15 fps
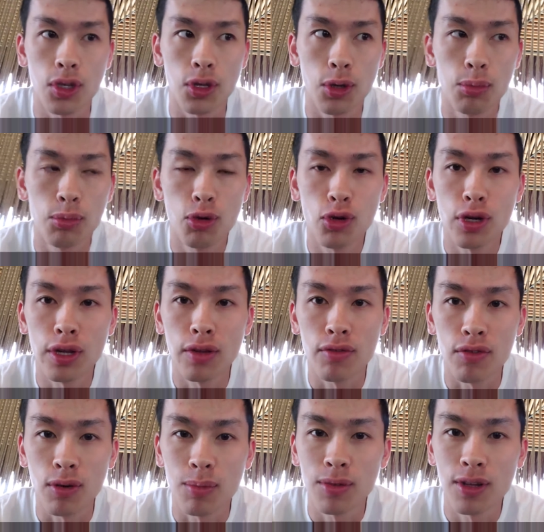Good morning
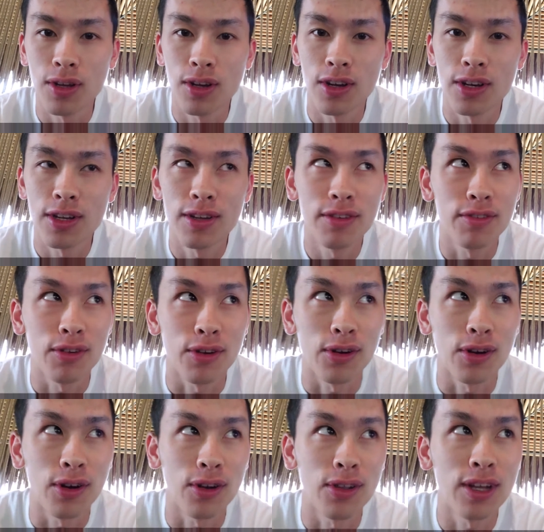from Lahana
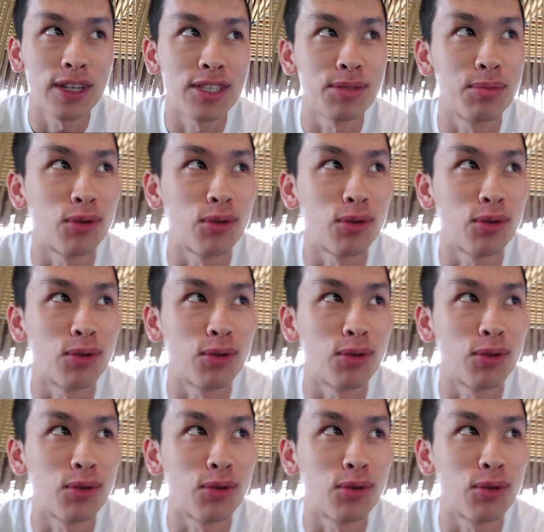for our last